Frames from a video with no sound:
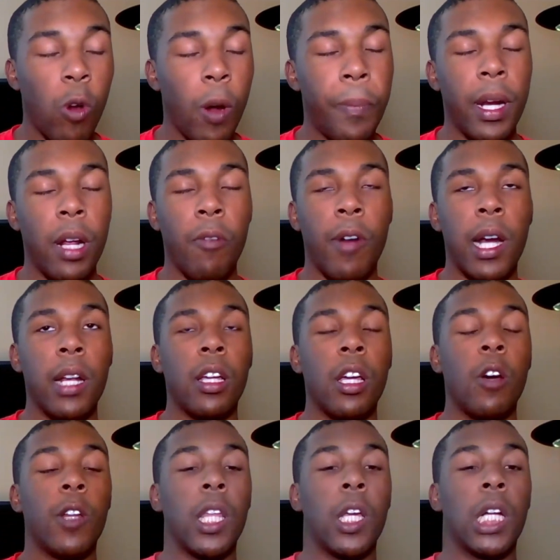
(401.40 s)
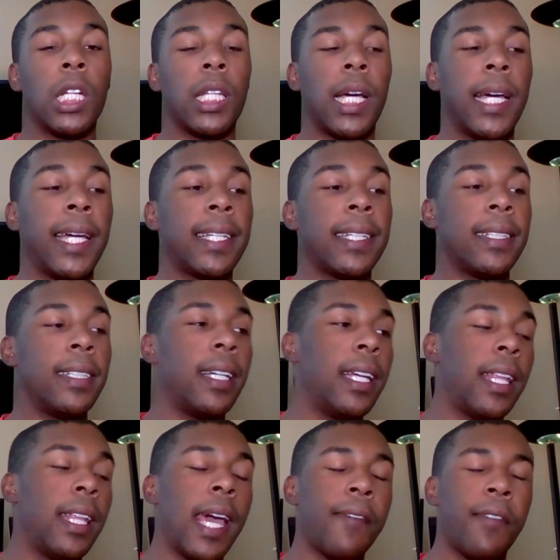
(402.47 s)
ripping and ready to go in there, like,
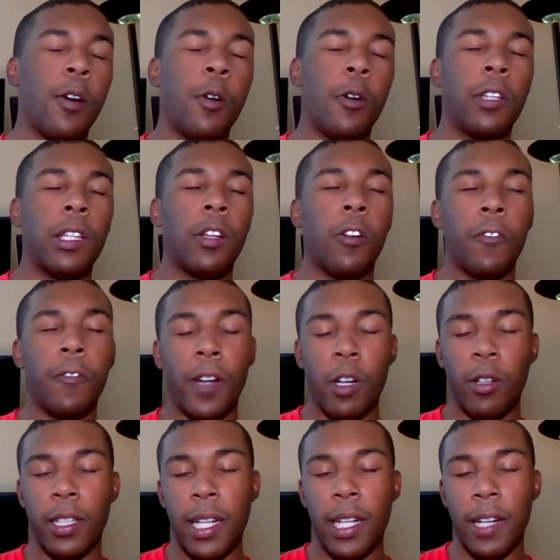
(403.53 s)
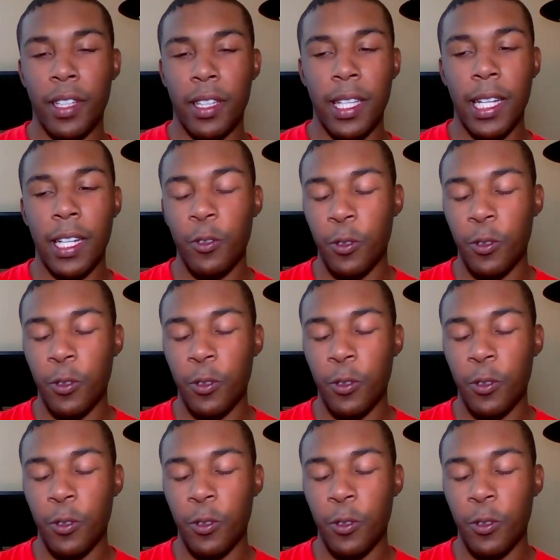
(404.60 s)
and they have a whole little vote and everything.